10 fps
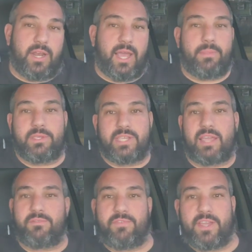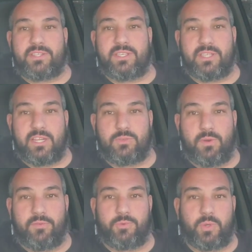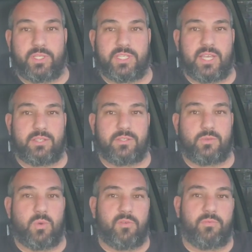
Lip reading: and I'm the second fastest at a 12.26.